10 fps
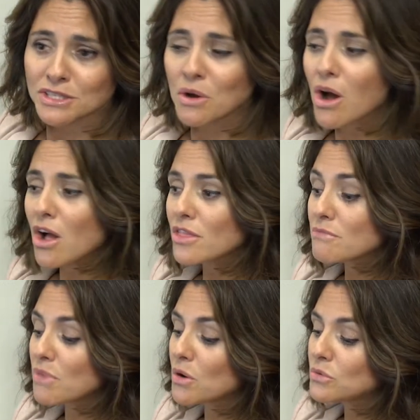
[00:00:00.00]
So all the
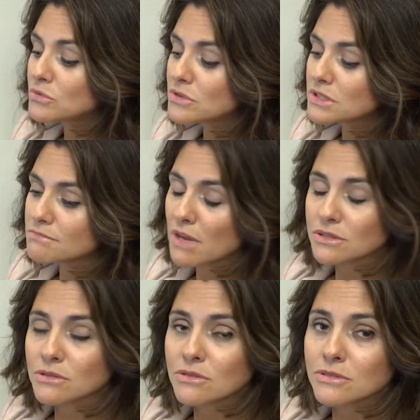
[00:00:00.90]
bones,
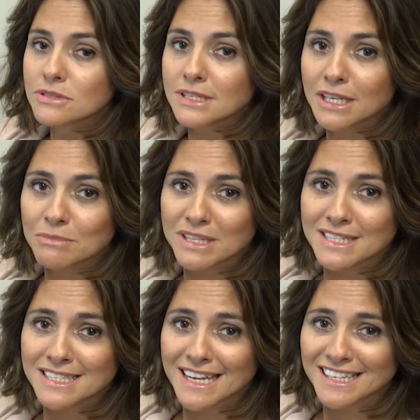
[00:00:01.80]
muscles, ligaments,
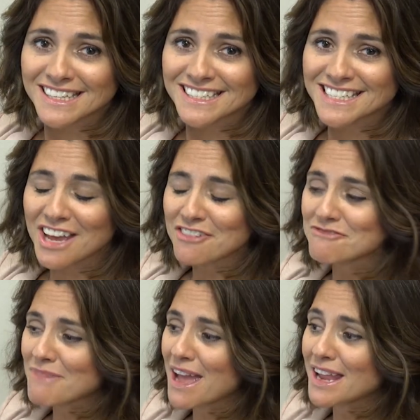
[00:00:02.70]
and tendons of
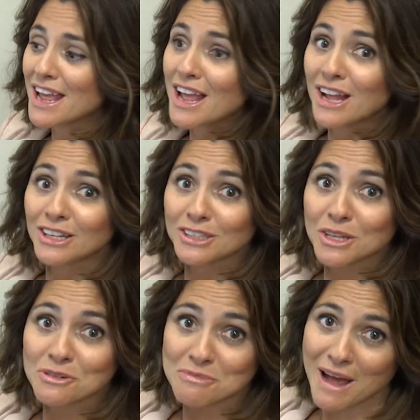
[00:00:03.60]
my
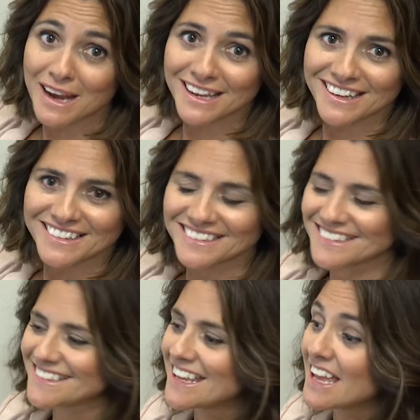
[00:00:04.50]
lower body.
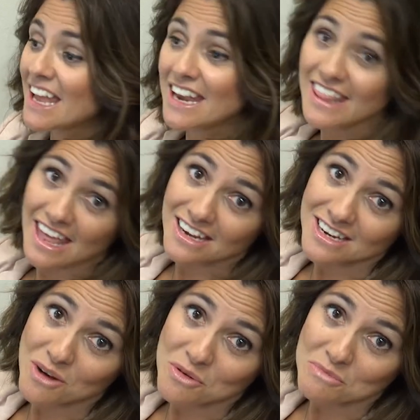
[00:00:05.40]
And
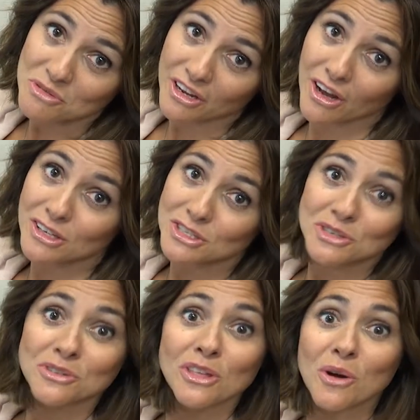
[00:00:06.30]
then we're moving on
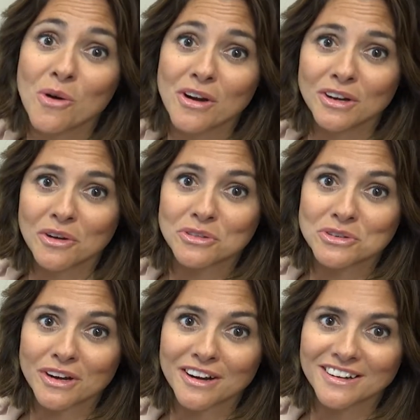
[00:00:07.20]
to the core growth
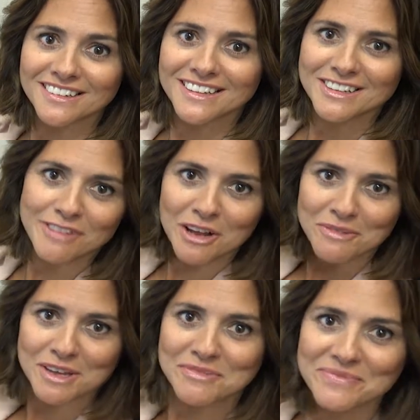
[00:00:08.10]
trigger. Follow me.